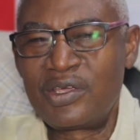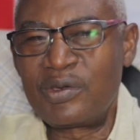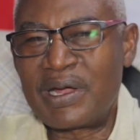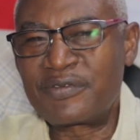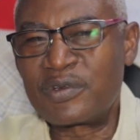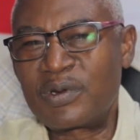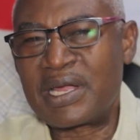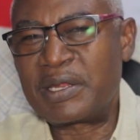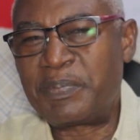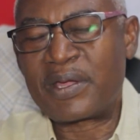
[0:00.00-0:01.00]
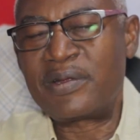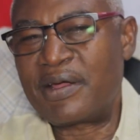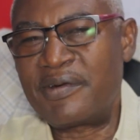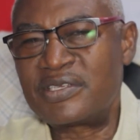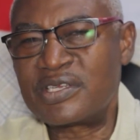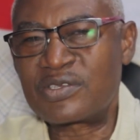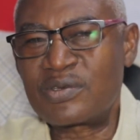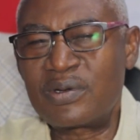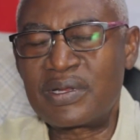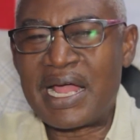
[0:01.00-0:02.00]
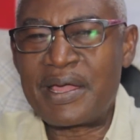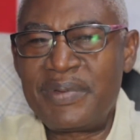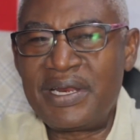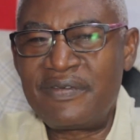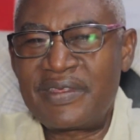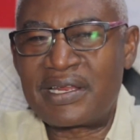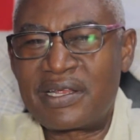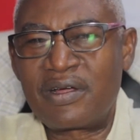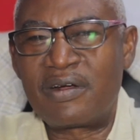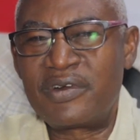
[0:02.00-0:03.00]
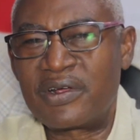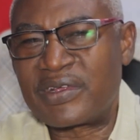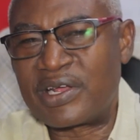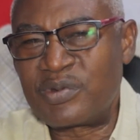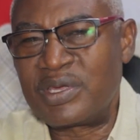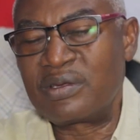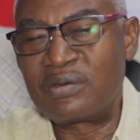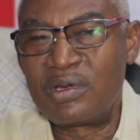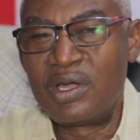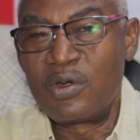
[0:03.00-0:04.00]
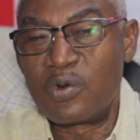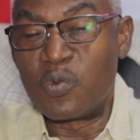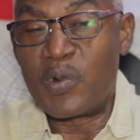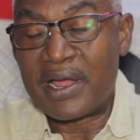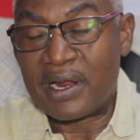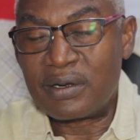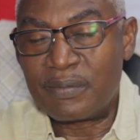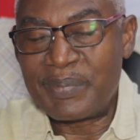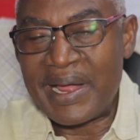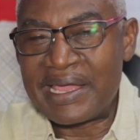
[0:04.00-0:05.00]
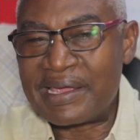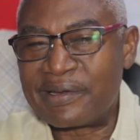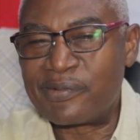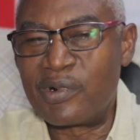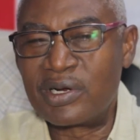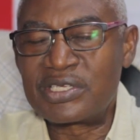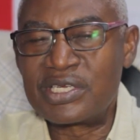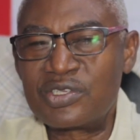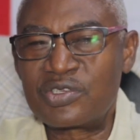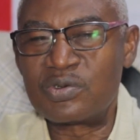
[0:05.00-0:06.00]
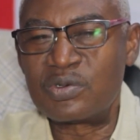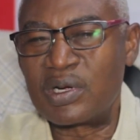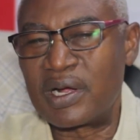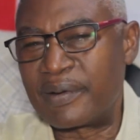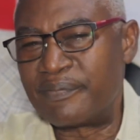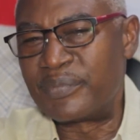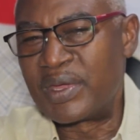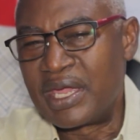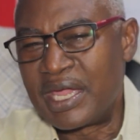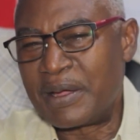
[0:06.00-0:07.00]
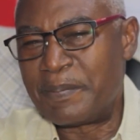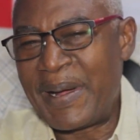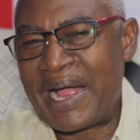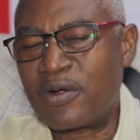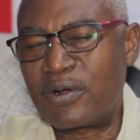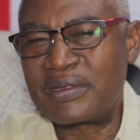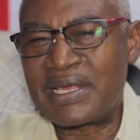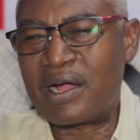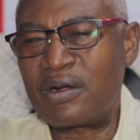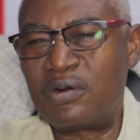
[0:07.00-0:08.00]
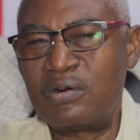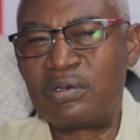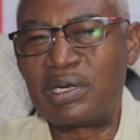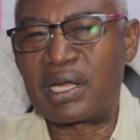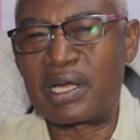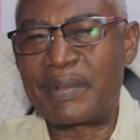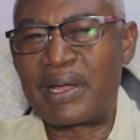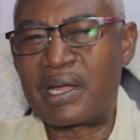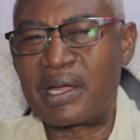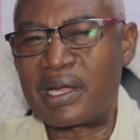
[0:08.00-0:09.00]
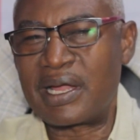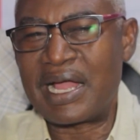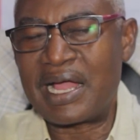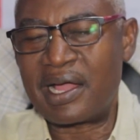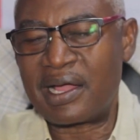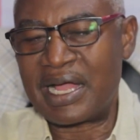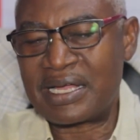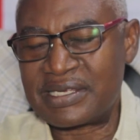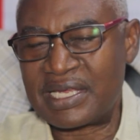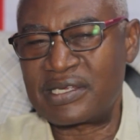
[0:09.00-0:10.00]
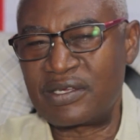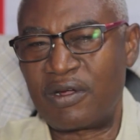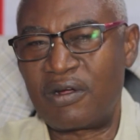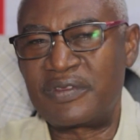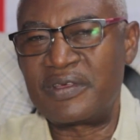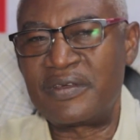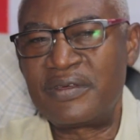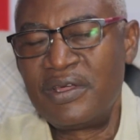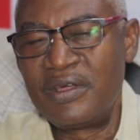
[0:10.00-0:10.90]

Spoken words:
You have to look at the peculiarities. So I believe that the governors are doing well by wanting to embark on their own accessing of the